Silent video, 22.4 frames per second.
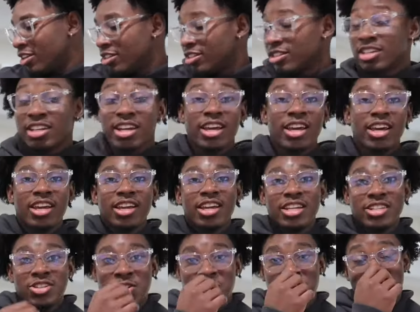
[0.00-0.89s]
Today
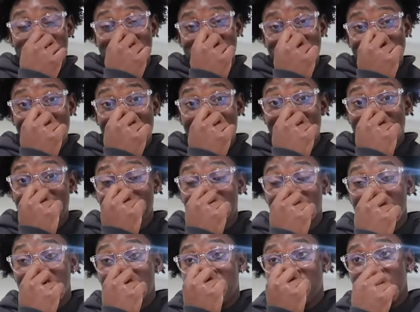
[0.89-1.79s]
is gonna be a styling
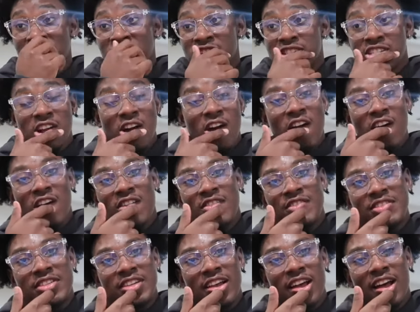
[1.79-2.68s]
video for
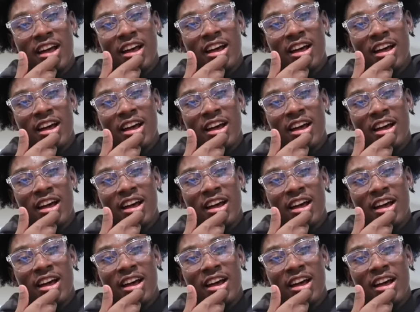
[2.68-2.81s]
scarves.